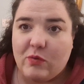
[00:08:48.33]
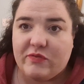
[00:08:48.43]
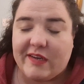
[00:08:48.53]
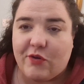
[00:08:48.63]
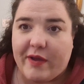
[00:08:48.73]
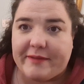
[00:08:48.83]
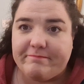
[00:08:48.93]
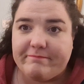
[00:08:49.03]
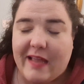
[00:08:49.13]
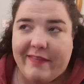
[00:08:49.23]
It's really annoying.
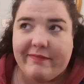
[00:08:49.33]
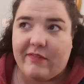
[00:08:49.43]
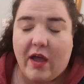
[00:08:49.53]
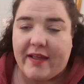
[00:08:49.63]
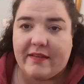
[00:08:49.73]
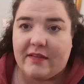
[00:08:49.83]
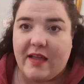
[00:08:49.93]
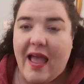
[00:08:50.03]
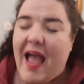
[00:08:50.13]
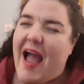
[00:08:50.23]
And
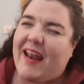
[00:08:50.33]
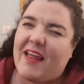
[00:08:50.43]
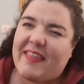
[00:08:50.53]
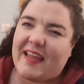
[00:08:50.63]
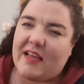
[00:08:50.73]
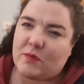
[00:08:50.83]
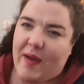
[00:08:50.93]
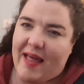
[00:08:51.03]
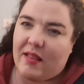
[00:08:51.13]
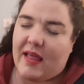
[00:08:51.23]
I think as
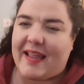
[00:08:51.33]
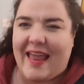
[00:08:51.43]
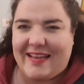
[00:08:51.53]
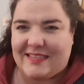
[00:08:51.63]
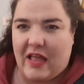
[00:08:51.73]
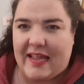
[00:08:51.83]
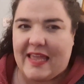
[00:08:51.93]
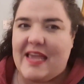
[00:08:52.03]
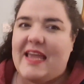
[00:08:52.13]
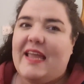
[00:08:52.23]
well, again, it's like,
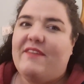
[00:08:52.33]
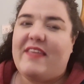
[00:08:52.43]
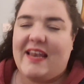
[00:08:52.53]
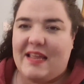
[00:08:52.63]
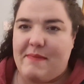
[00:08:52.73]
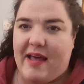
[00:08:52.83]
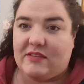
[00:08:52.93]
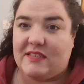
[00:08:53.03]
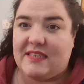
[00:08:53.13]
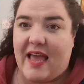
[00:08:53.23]
if they'd emailed
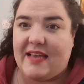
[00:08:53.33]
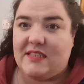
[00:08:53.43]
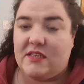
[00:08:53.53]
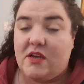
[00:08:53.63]
and said,